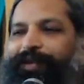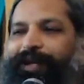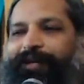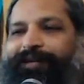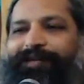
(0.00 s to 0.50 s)

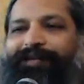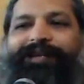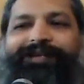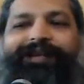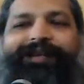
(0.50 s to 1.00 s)
there's
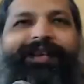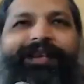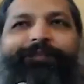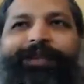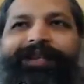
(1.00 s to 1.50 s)
crystal
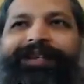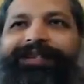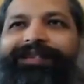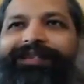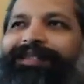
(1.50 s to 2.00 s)
therapy,
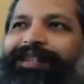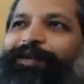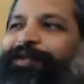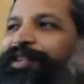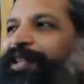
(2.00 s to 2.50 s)
there is
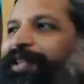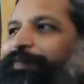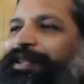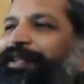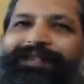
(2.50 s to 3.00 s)
sound
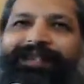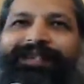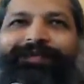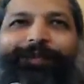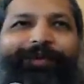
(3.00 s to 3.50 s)
therapy, there
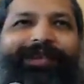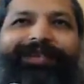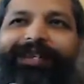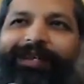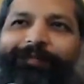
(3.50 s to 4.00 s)
is music
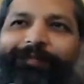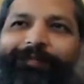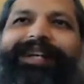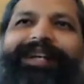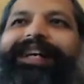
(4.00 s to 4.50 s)
therapy.
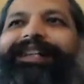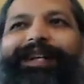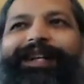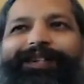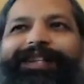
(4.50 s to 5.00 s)

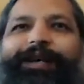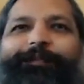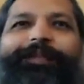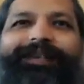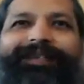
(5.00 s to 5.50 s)
They're all
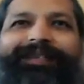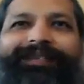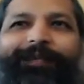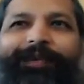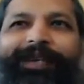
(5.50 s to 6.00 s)
therapies in
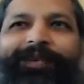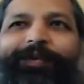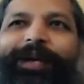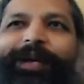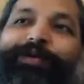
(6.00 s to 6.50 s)
some way to
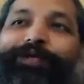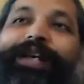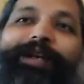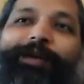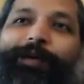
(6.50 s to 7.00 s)
make you
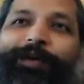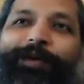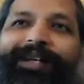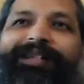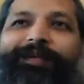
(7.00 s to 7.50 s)
feel
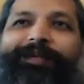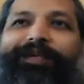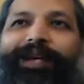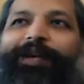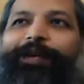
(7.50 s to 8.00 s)
good, except the
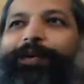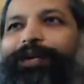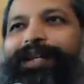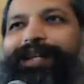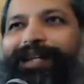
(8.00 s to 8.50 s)
feel
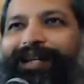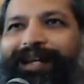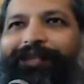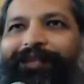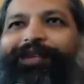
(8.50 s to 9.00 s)
good
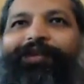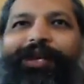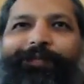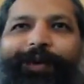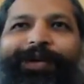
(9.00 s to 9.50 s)

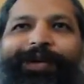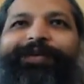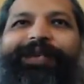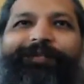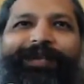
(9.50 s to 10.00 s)
eventually points to
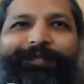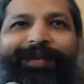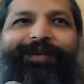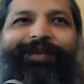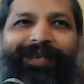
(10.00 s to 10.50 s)
some
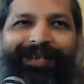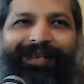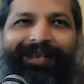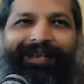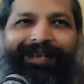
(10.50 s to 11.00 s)
spiritual
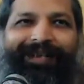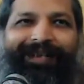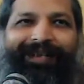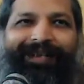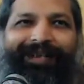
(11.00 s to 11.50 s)

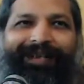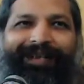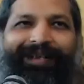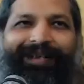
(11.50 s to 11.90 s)
awakening.